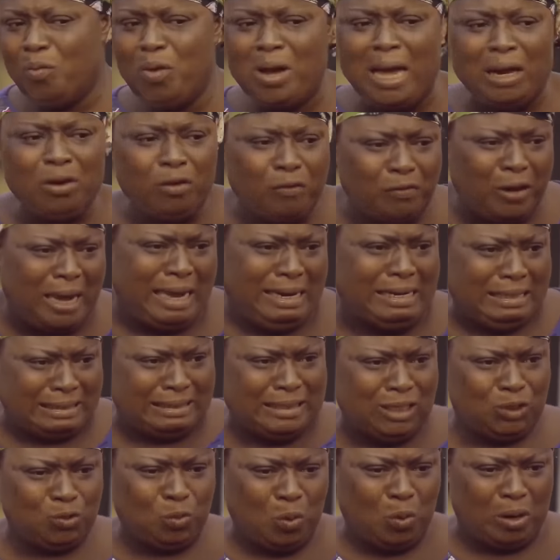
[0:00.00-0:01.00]
What kind of girl
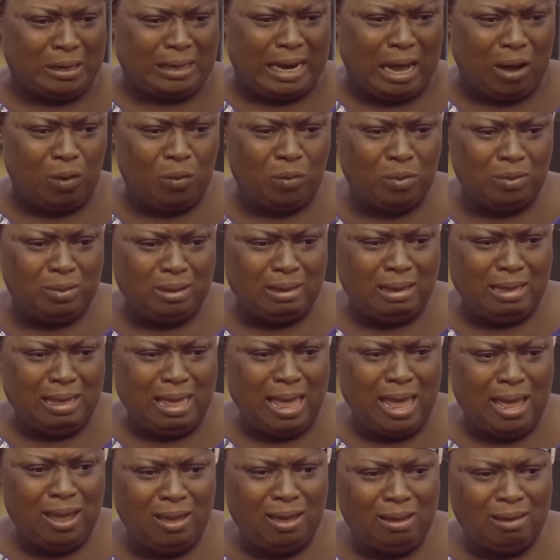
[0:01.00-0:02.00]
is this one now?
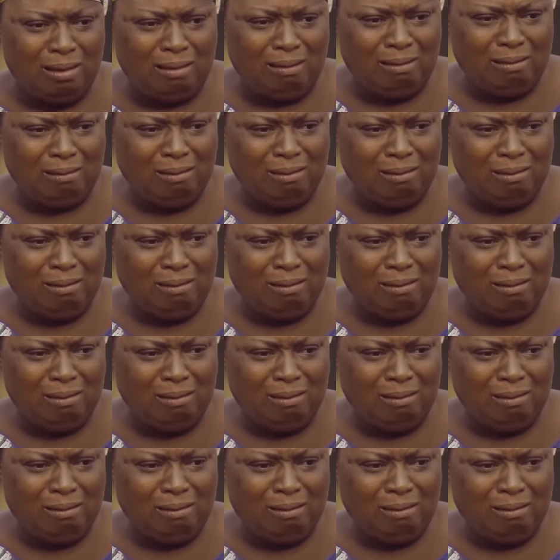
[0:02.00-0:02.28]
Eh?